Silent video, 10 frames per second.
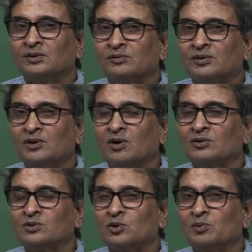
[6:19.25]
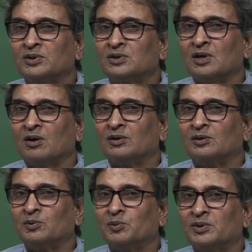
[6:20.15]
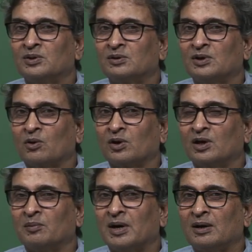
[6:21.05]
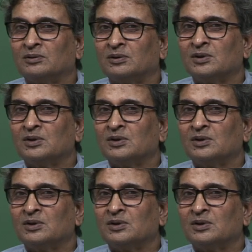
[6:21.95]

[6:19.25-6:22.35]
we are not so much now at the moment talking about